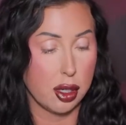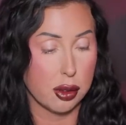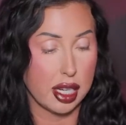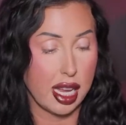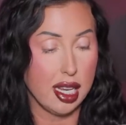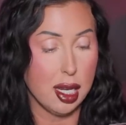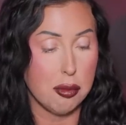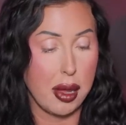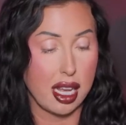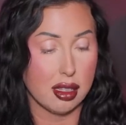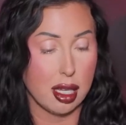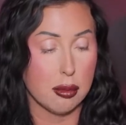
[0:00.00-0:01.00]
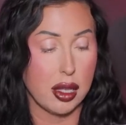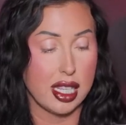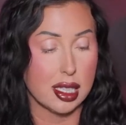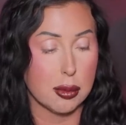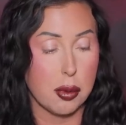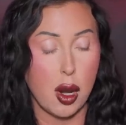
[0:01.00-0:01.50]
created by
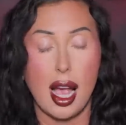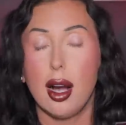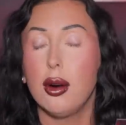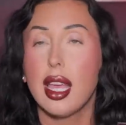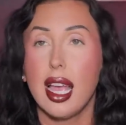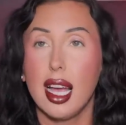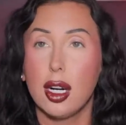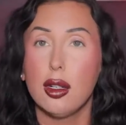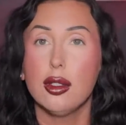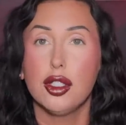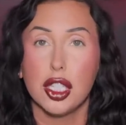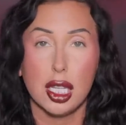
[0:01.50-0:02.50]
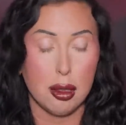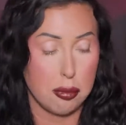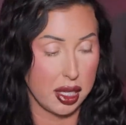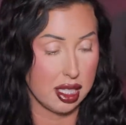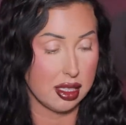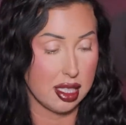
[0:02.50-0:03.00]
Glamlite's proud
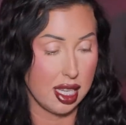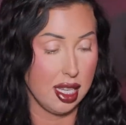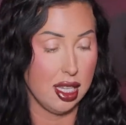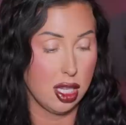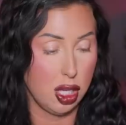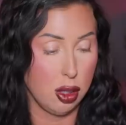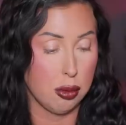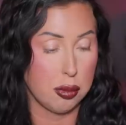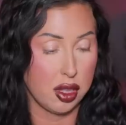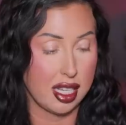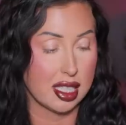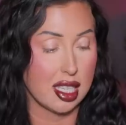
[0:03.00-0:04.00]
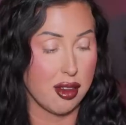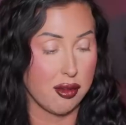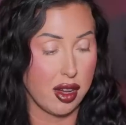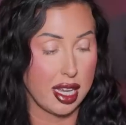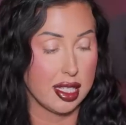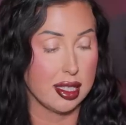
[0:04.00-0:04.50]
LGBTQ+
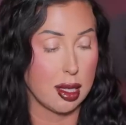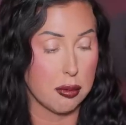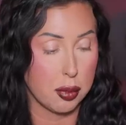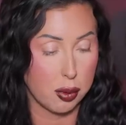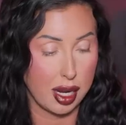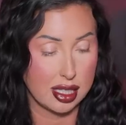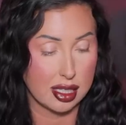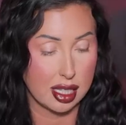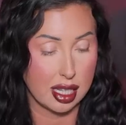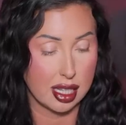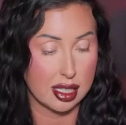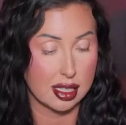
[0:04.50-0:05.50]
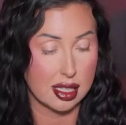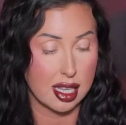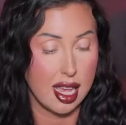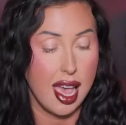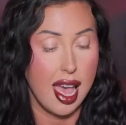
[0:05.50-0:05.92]
vice president.